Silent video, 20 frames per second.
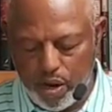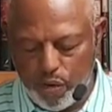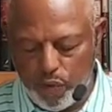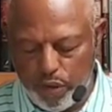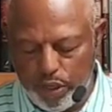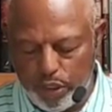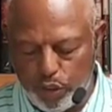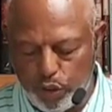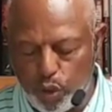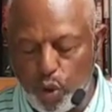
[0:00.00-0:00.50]

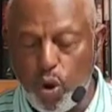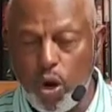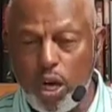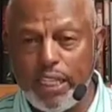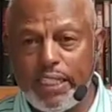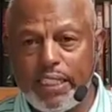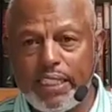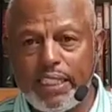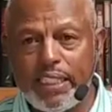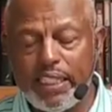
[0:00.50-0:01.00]

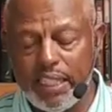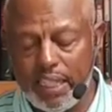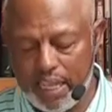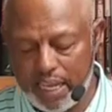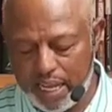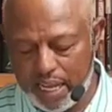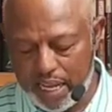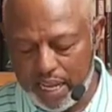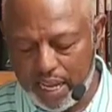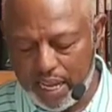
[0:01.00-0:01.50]
Rejoice
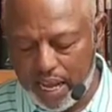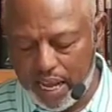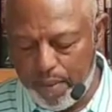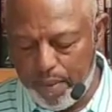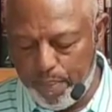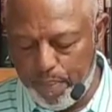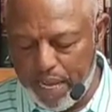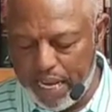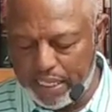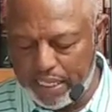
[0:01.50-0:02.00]
and
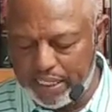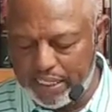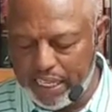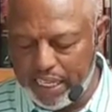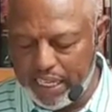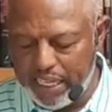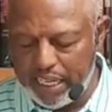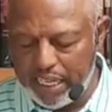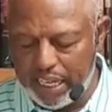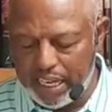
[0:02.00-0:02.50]
be
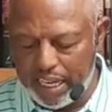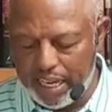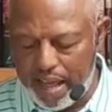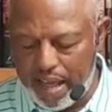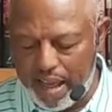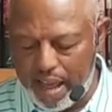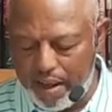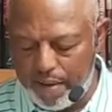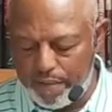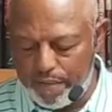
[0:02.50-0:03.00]
exceedingly
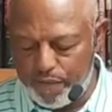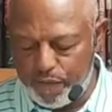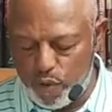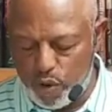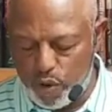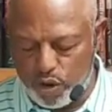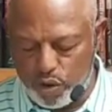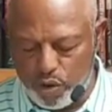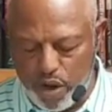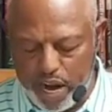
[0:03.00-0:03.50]
glad,
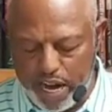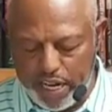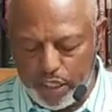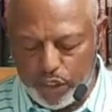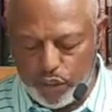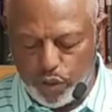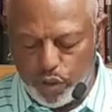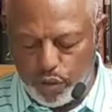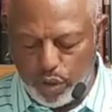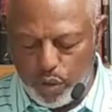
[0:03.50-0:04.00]
for great is
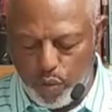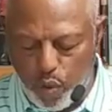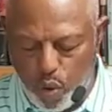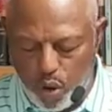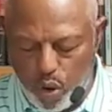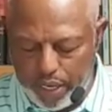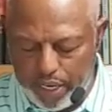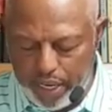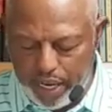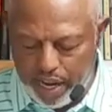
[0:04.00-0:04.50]
your
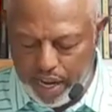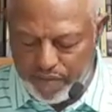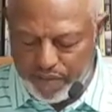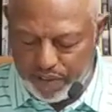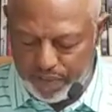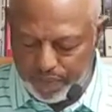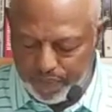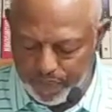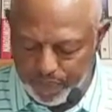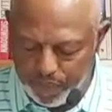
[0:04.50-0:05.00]
reward in
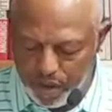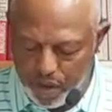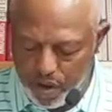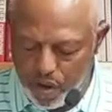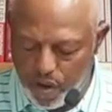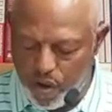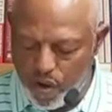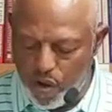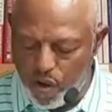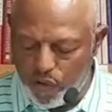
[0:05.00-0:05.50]
heaven,
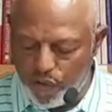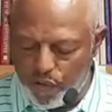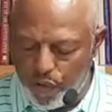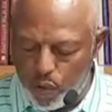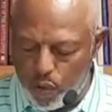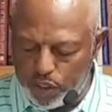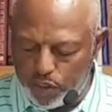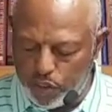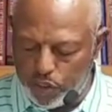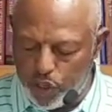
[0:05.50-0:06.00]

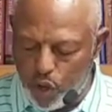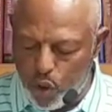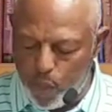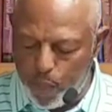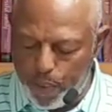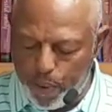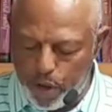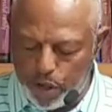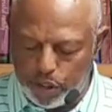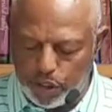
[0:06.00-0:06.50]
for so
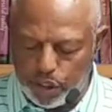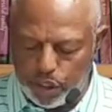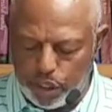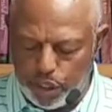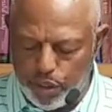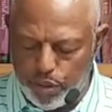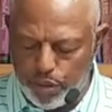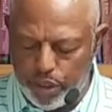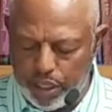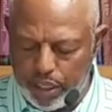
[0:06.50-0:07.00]

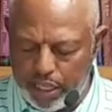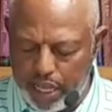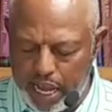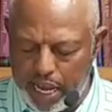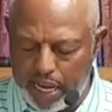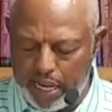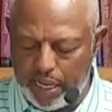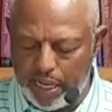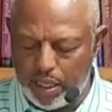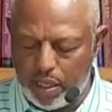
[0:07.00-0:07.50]
persecuted
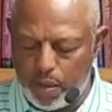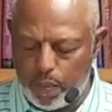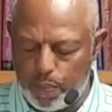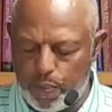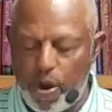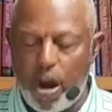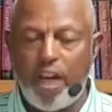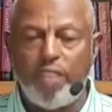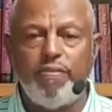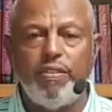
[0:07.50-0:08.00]
they the
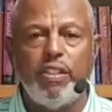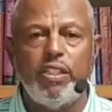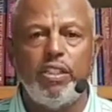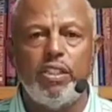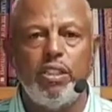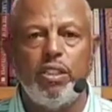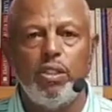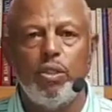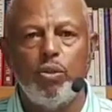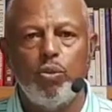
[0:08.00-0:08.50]
prophets
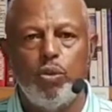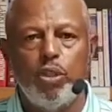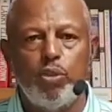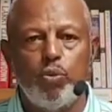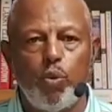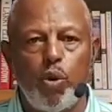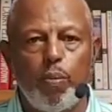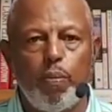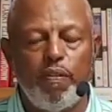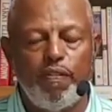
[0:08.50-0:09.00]
which
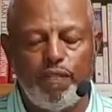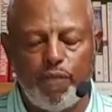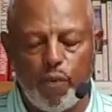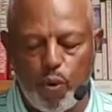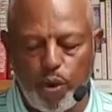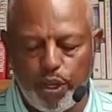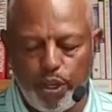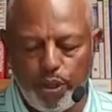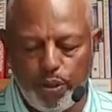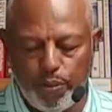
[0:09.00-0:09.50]
were
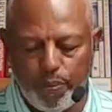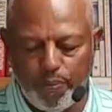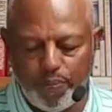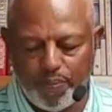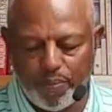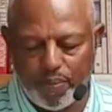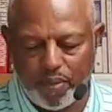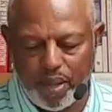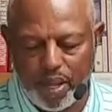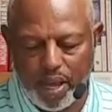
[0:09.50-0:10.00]
before you.
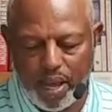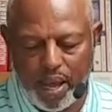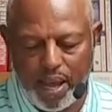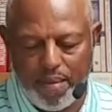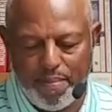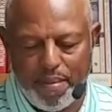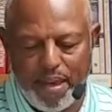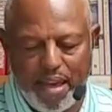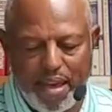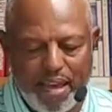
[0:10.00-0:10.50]

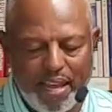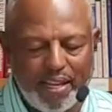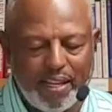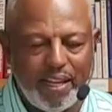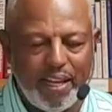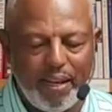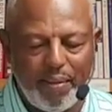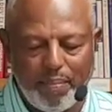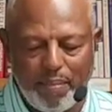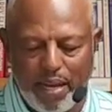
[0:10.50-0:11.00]
Amen.
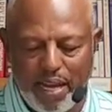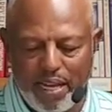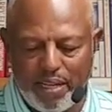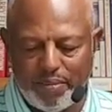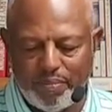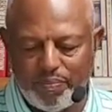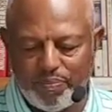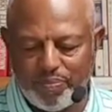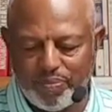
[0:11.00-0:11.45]
Amen.